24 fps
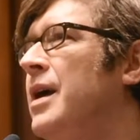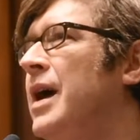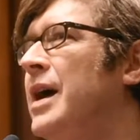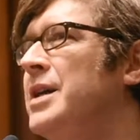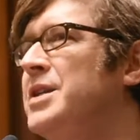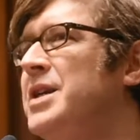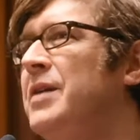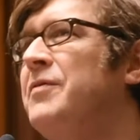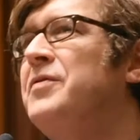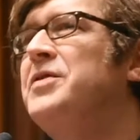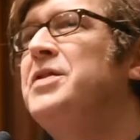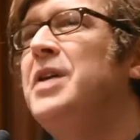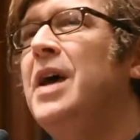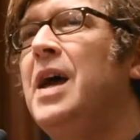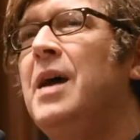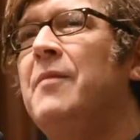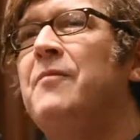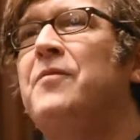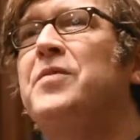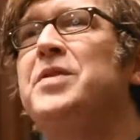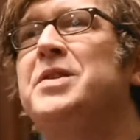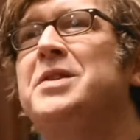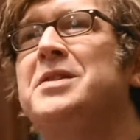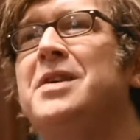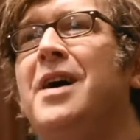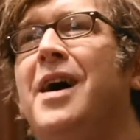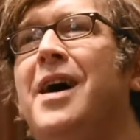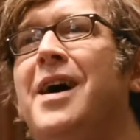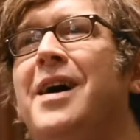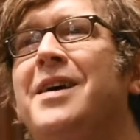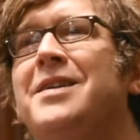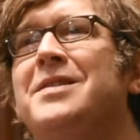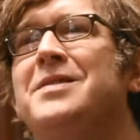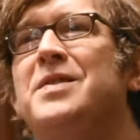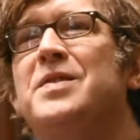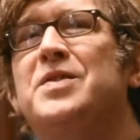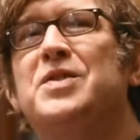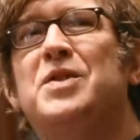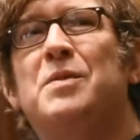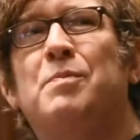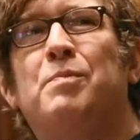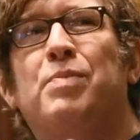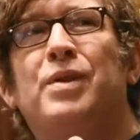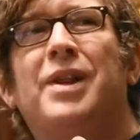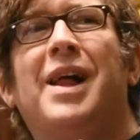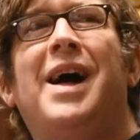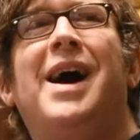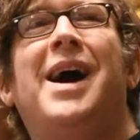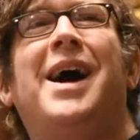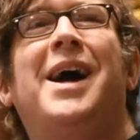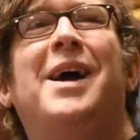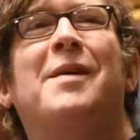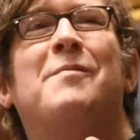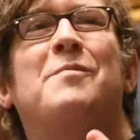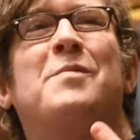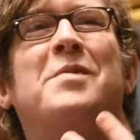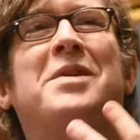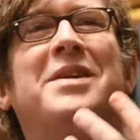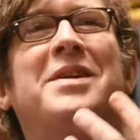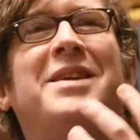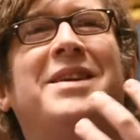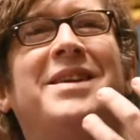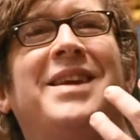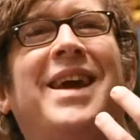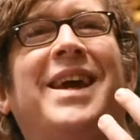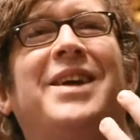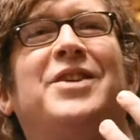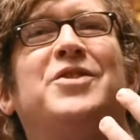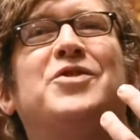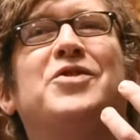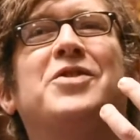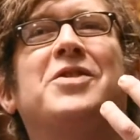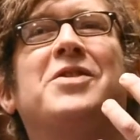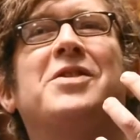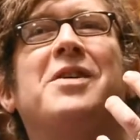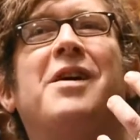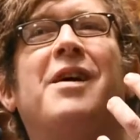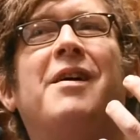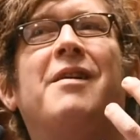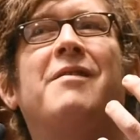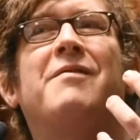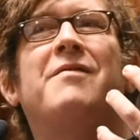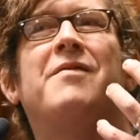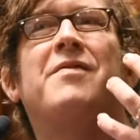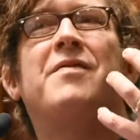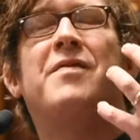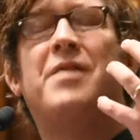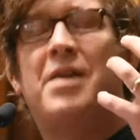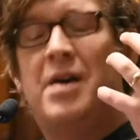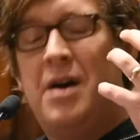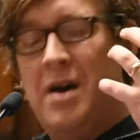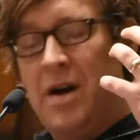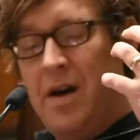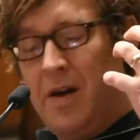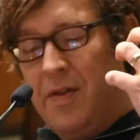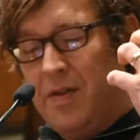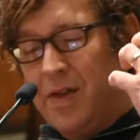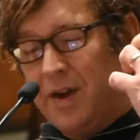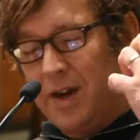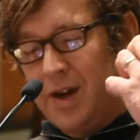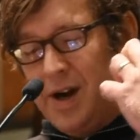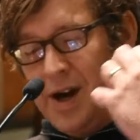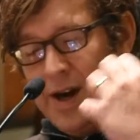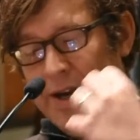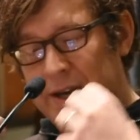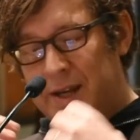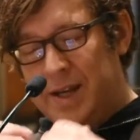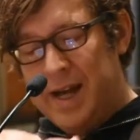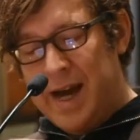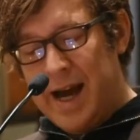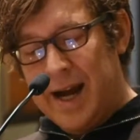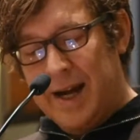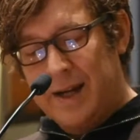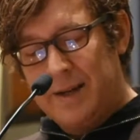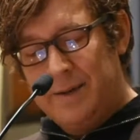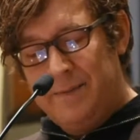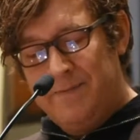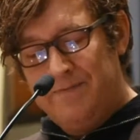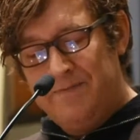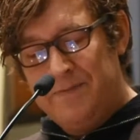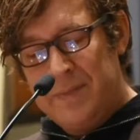as if to emphasize the sublime nature of the contact.